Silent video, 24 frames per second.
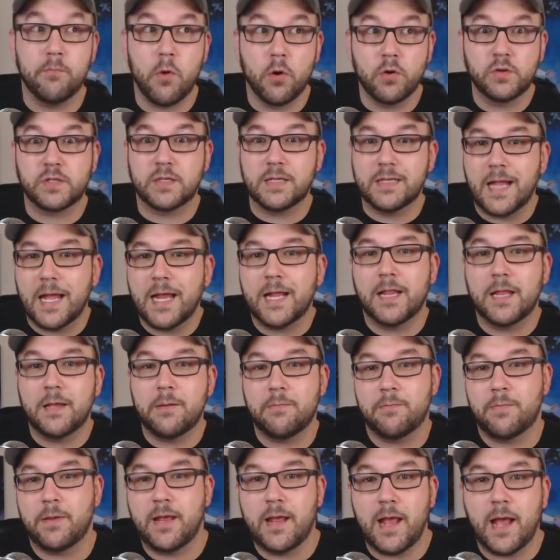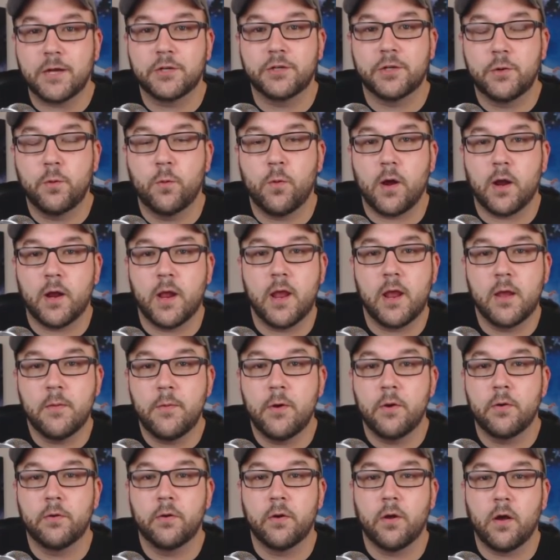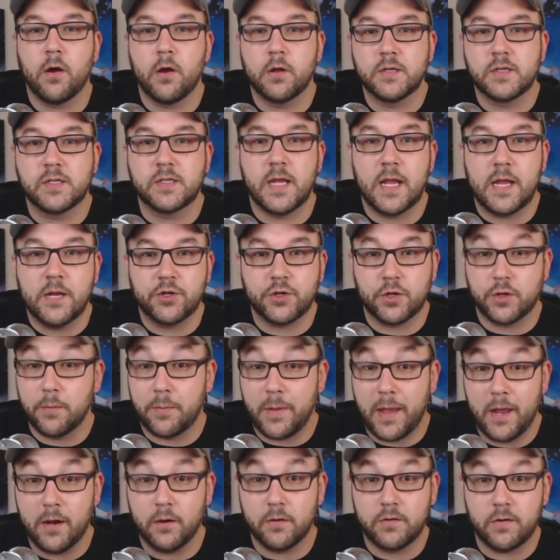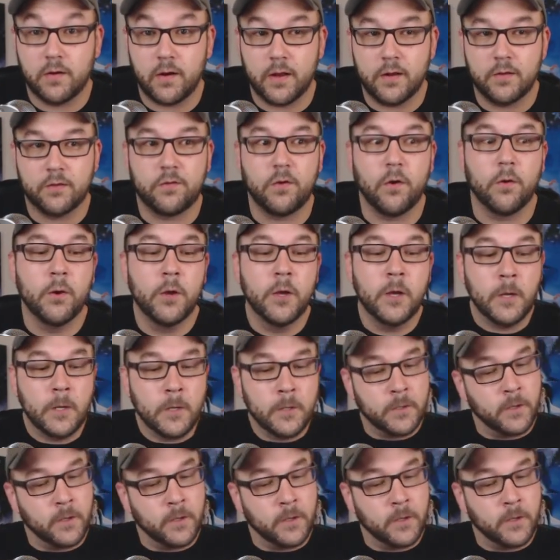most likely be actually walking him out on stage on the panel tonight. So,